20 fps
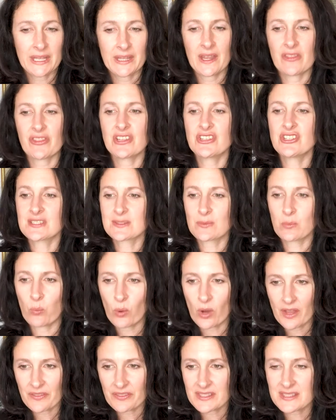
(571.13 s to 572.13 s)
that they just
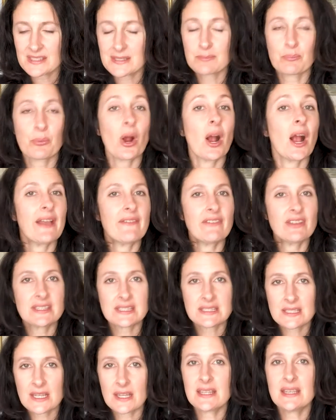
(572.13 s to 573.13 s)
want this private
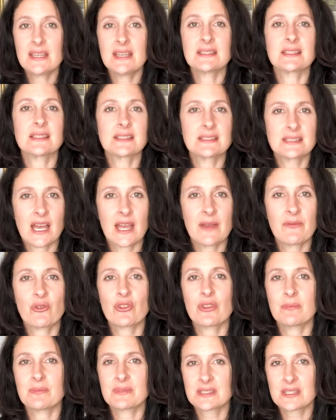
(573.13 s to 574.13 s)
study as a time for
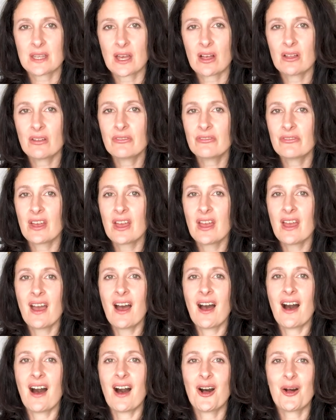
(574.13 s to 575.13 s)
themselves,
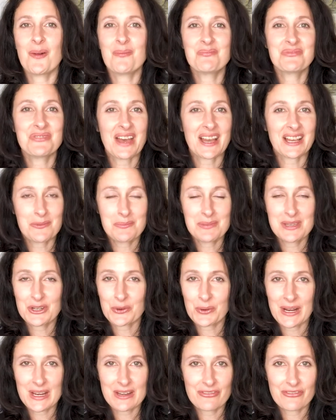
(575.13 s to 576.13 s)
that could be a great